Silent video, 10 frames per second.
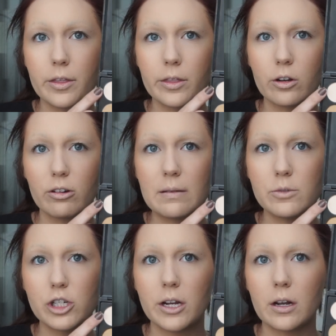the cream
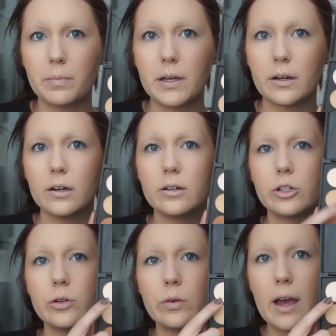shade up here
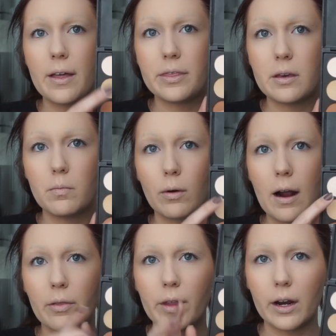to get the
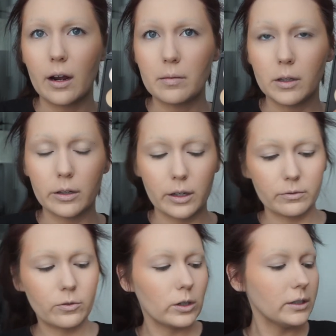brown that I'm looking
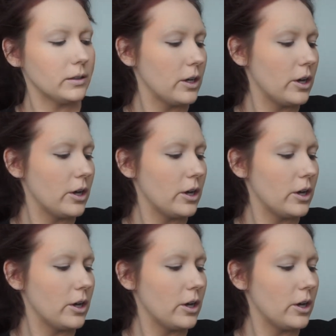for.